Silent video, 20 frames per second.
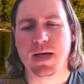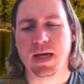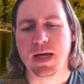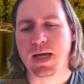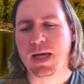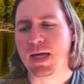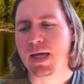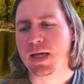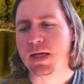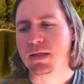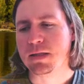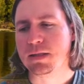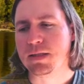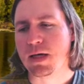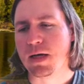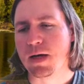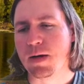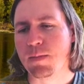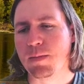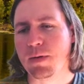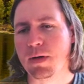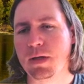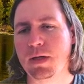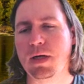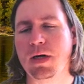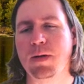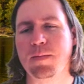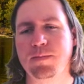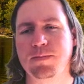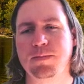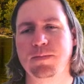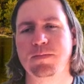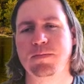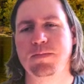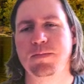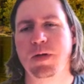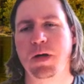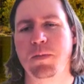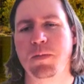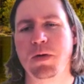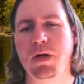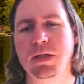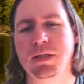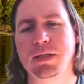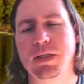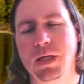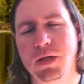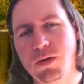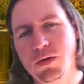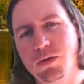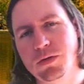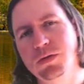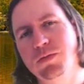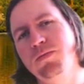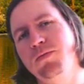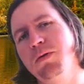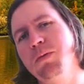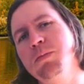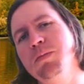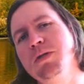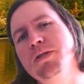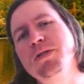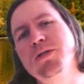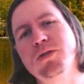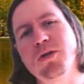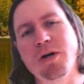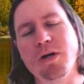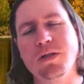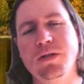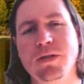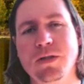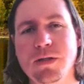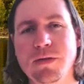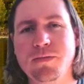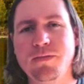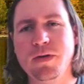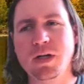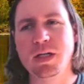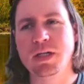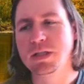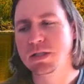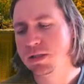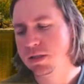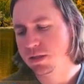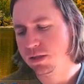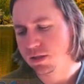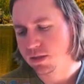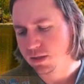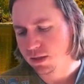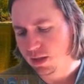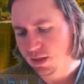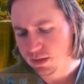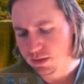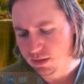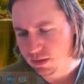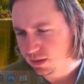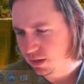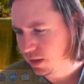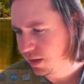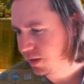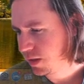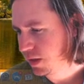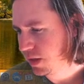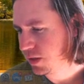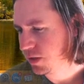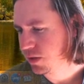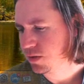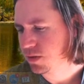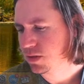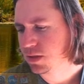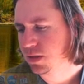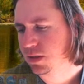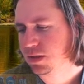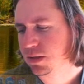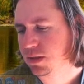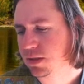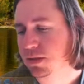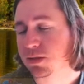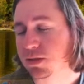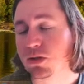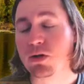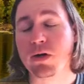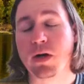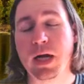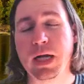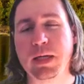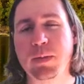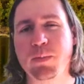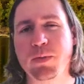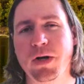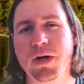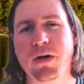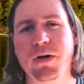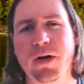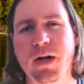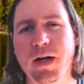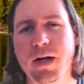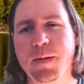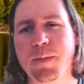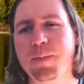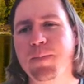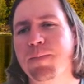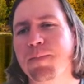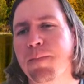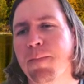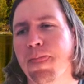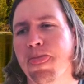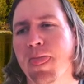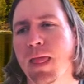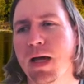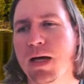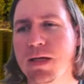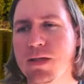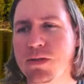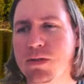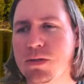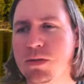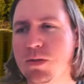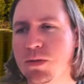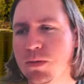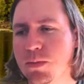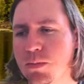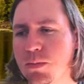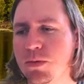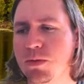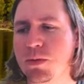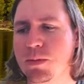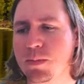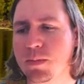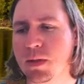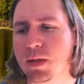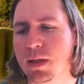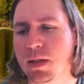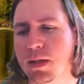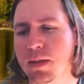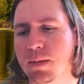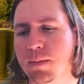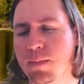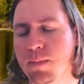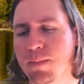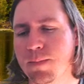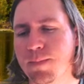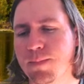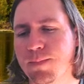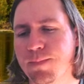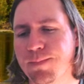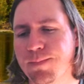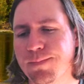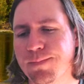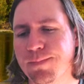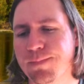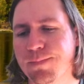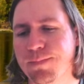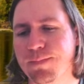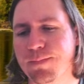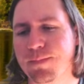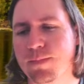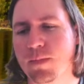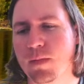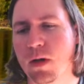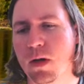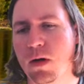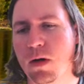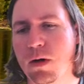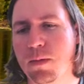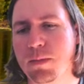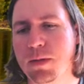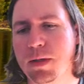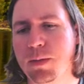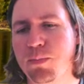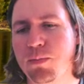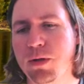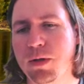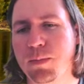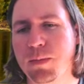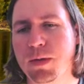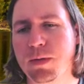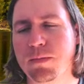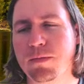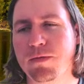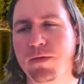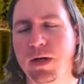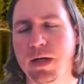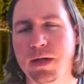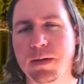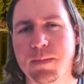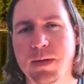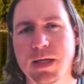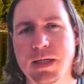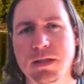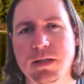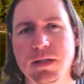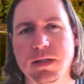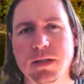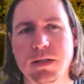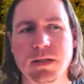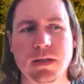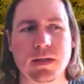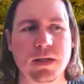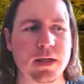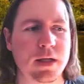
And yeah, I'm going to take you from the start to the finish. You can kind of see how I use it. It's a great program. I use Toon Boom Harmony Premium for animation.